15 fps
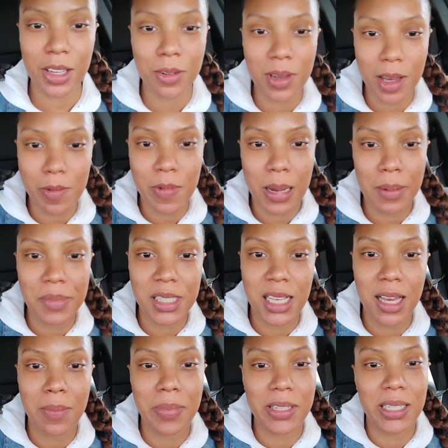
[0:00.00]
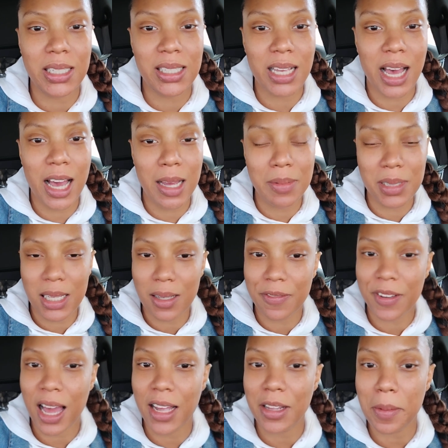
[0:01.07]
You get what I'm saying? But the times
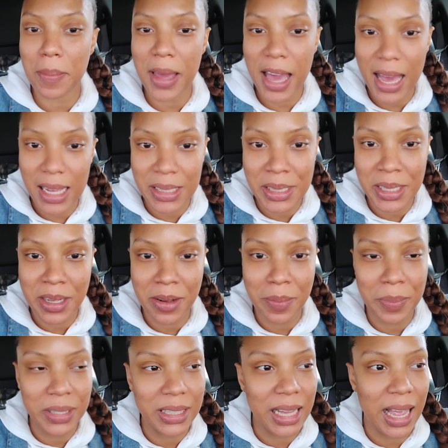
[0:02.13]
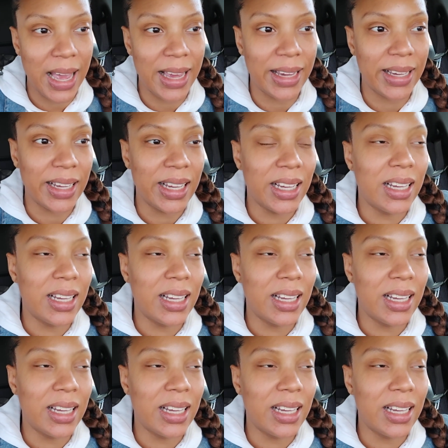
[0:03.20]
have kind of passed him, but like,